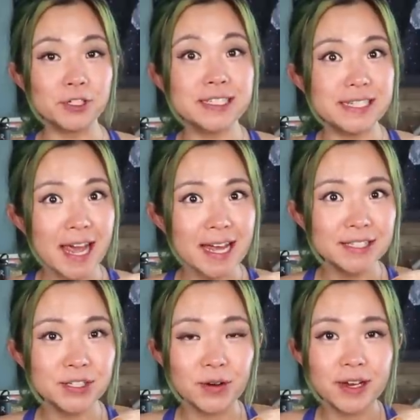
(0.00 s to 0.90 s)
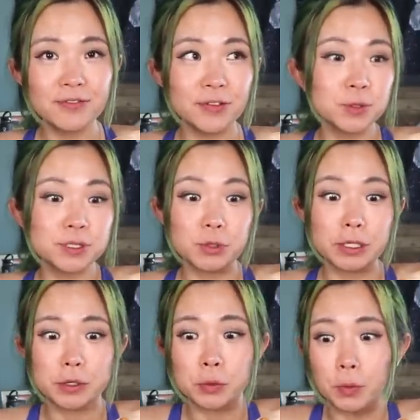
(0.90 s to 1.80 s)
for today. Sorry if it was
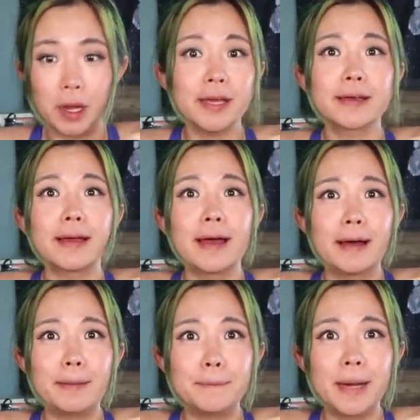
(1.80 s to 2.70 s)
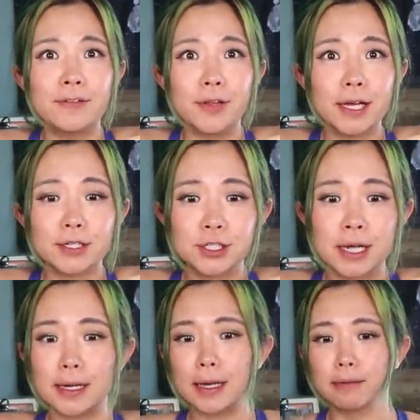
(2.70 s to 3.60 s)
really quick. Um, I feel like I just
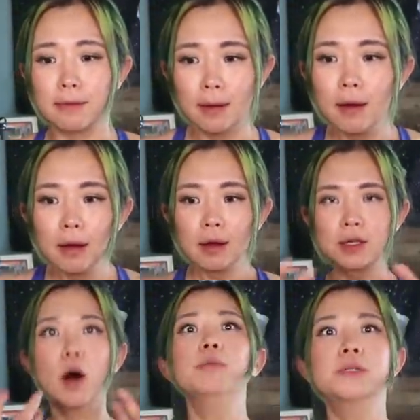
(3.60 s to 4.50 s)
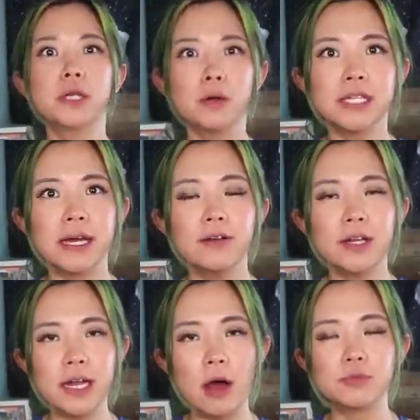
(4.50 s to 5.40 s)
kind of like gulped it all down
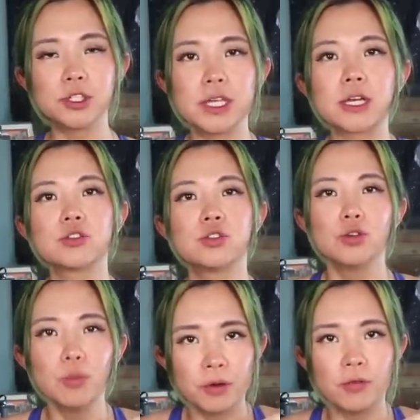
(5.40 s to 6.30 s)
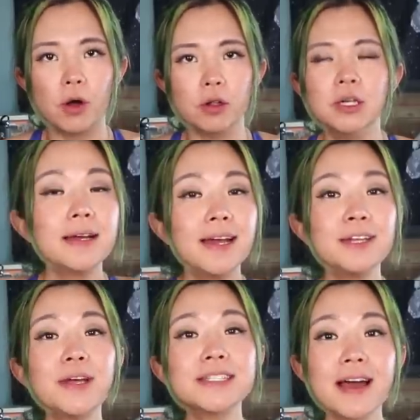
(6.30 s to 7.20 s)
and now I'm just like super full.
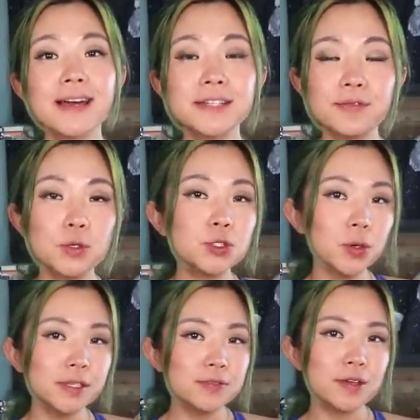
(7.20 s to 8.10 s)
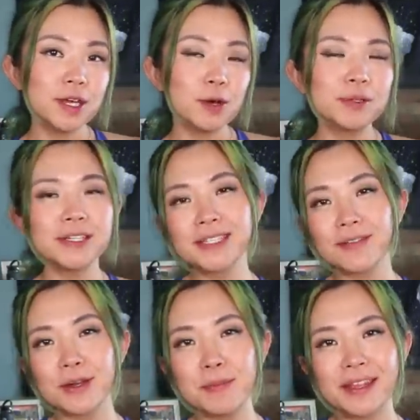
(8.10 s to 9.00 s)
Anyways guys, if you enjoyed this video, please
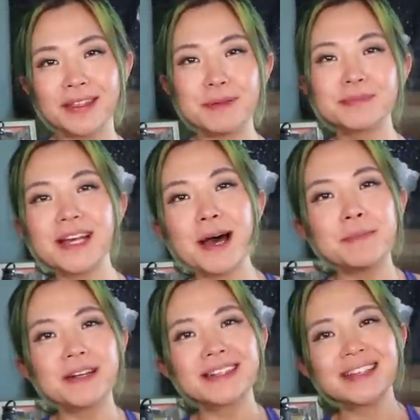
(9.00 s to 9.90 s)
give it a big thumbs up.